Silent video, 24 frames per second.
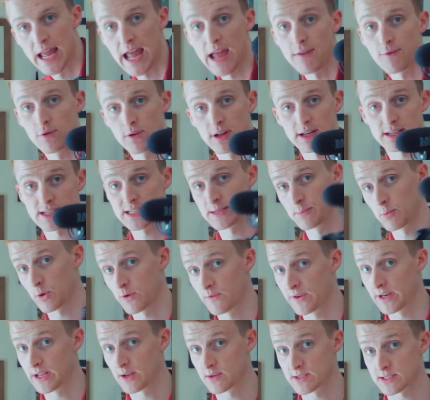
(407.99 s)
If you'd like to see more
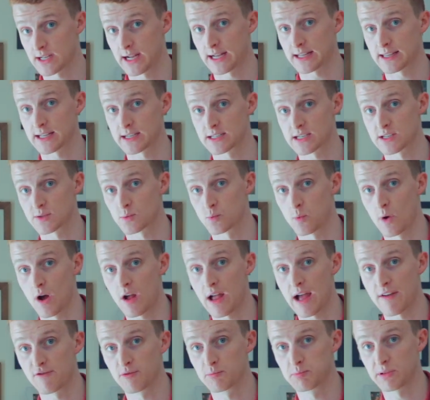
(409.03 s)
videos like this as
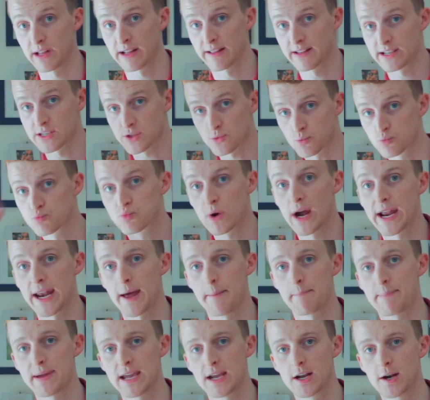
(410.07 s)
well, I have a playlist right
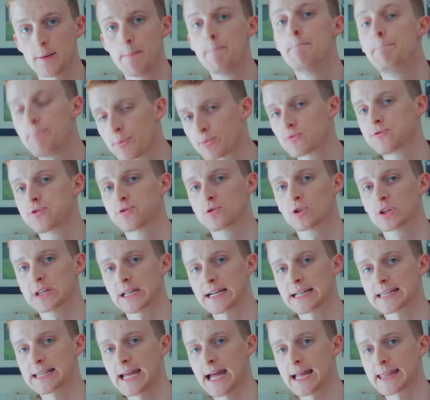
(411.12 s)
up here.
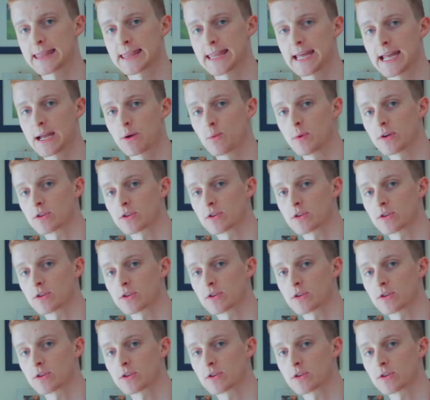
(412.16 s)
Click that thing.